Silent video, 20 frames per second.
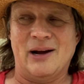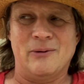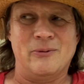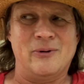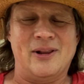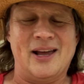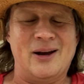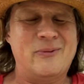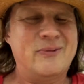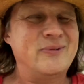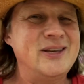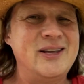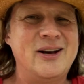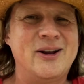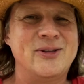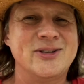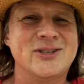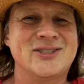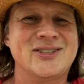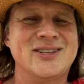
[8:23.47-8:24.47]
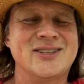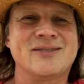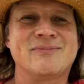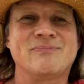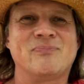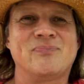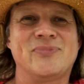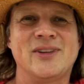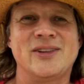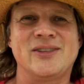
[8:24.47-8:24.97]
And we're like, this just,
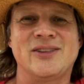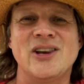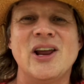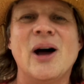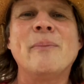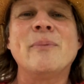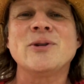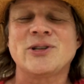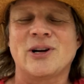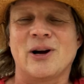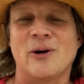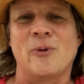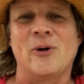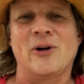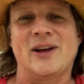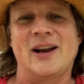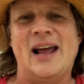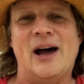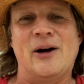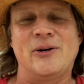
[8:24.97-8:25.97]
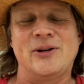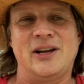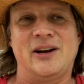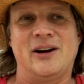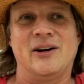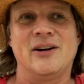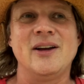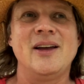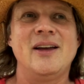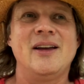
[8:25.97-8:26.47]
the numbers aren't working out
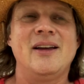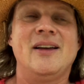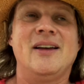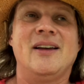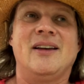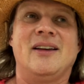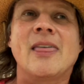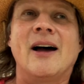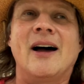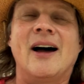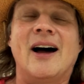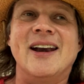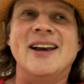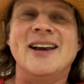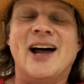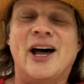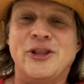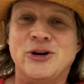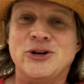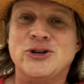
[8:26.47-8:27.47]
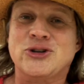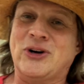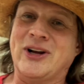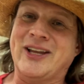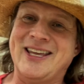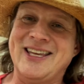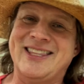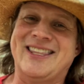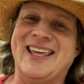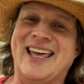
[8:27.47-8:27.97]
here. Another
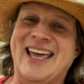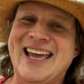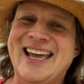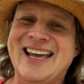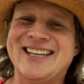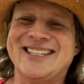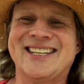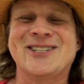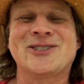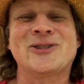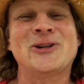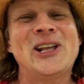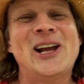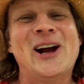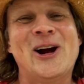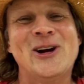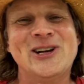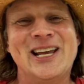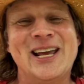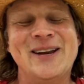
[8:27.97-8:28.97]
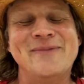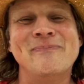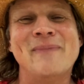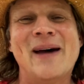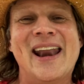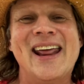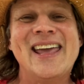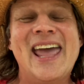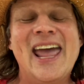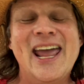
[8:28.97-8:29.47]
tricky thing is it's really hard to get
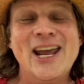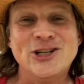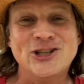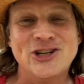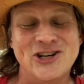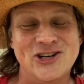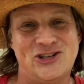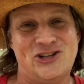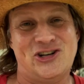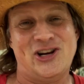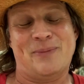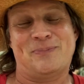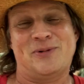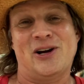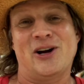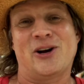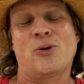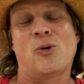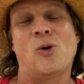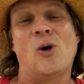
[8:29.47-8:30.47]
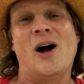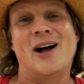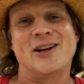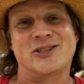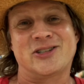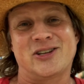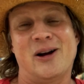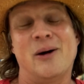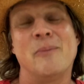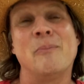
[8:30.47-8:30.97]
medication shipped
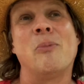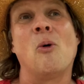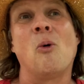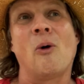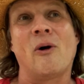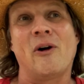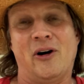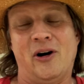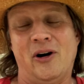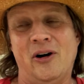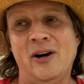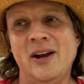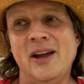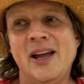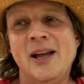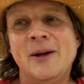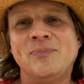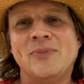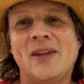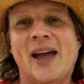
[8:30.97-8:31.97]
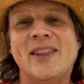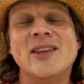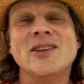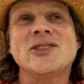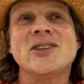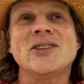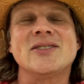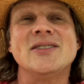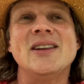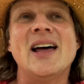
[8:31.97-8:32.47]
across a border. And
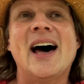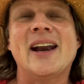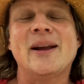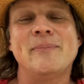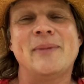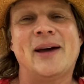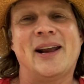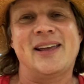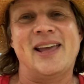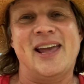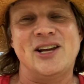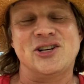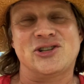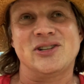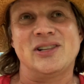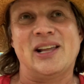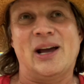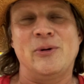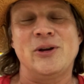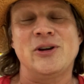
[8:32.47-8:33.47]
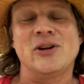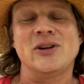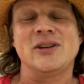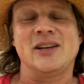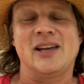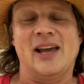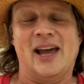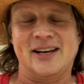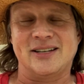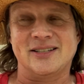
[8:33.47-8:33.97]
this is not a medication that we
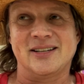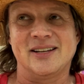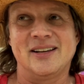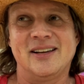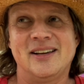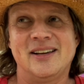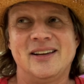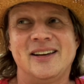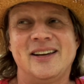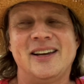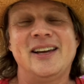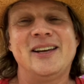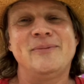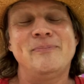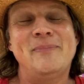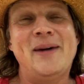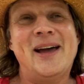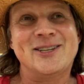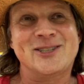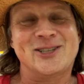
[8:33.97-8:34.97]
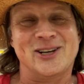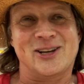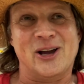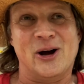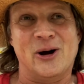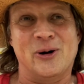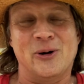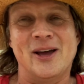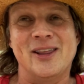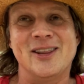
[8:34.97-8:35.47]
could get in
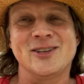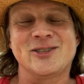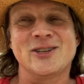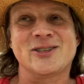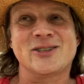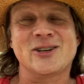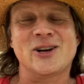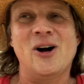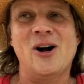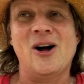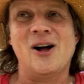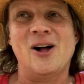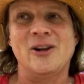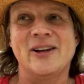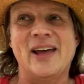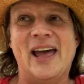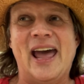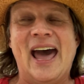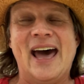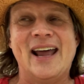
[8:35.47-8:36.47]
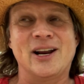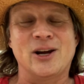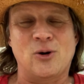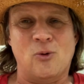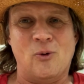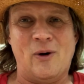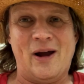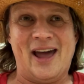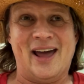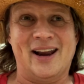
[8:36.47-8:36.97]
Mexico. And this is called
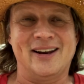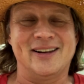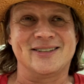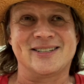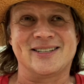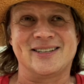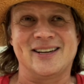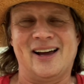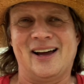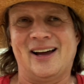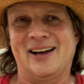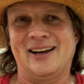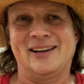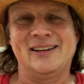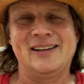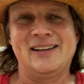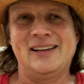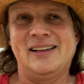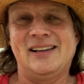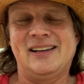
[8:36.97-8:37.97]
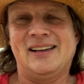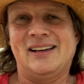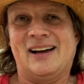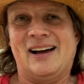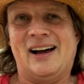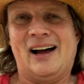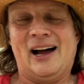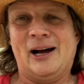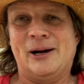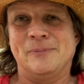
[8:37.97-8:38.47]
Adequan. It's an
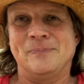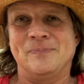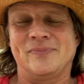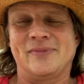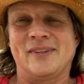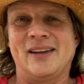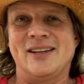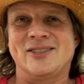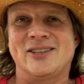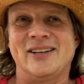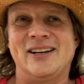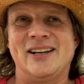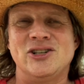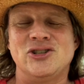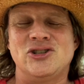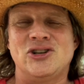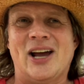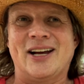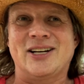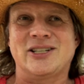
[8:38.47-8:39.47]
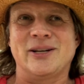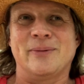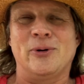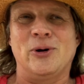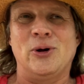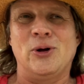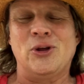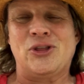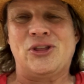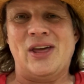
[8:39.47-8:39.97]

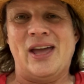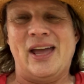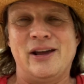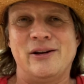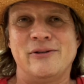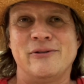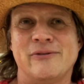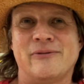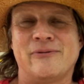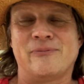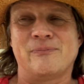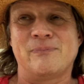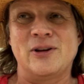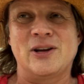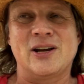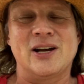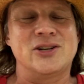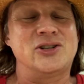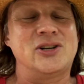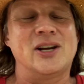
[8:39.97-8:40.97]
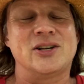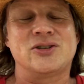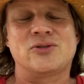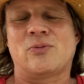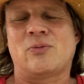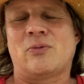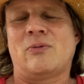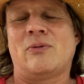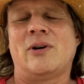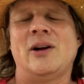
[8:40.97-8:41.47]
injectable thing because she has
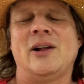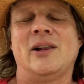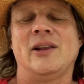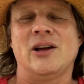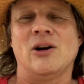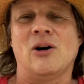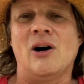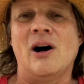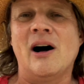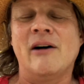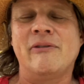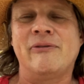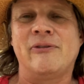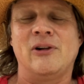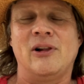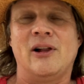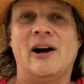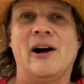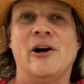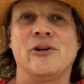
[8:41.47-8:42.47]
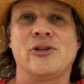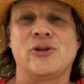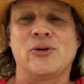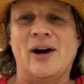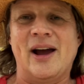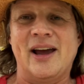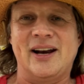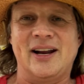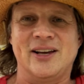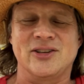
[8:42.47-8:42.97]
really awful
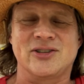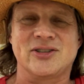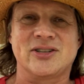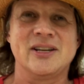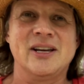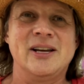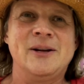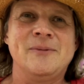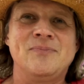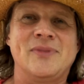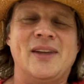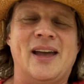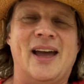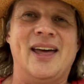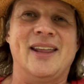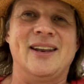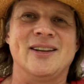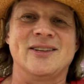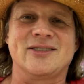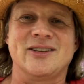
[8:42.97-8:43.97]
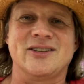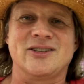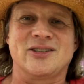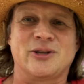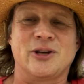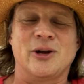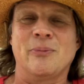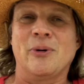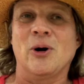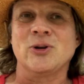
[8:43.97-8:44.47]
arthritis, and this is
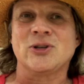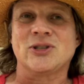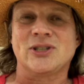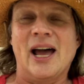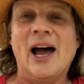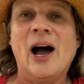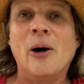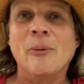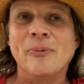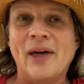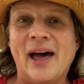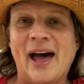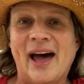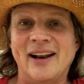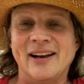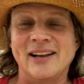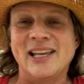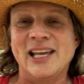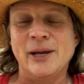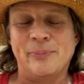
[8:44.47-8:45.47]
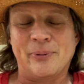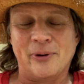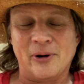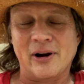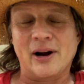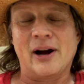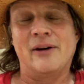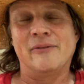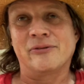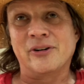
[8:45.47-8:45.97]
supposed to help that and keep her
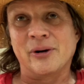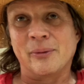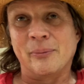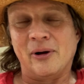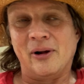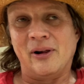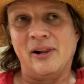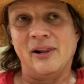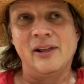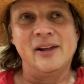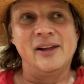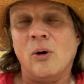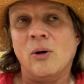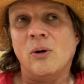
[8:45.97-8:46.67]
comfortable.